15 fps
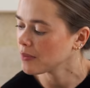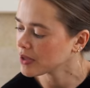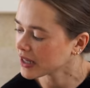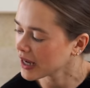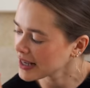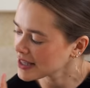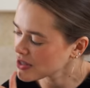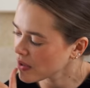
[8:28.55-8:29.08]
And
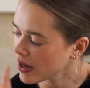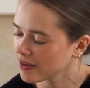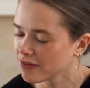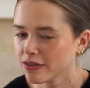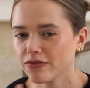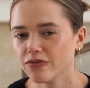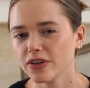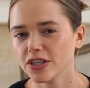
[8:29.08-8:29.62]
because you have
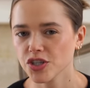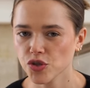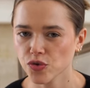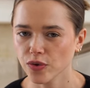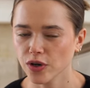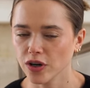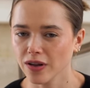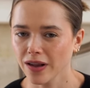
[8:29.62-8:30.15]
a
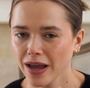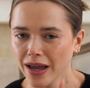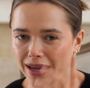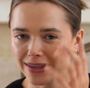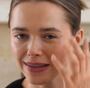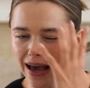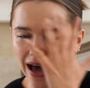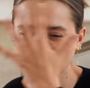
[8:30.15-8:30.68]
visual,
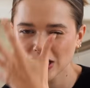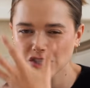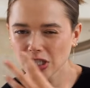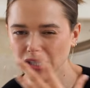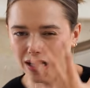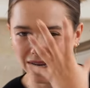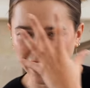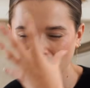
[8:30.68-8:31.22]
it actually
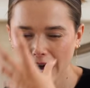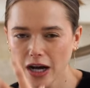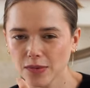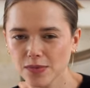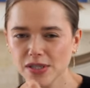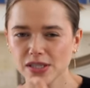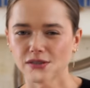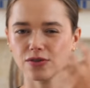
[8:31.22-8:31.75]
kind of
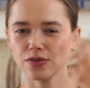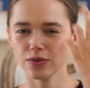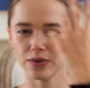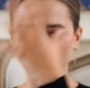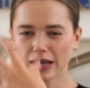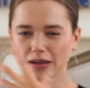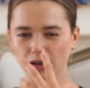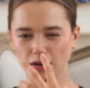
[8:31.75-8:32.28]
helps to
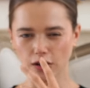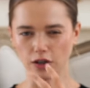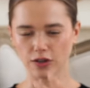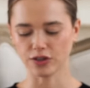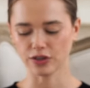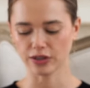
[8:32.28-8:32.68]
get it all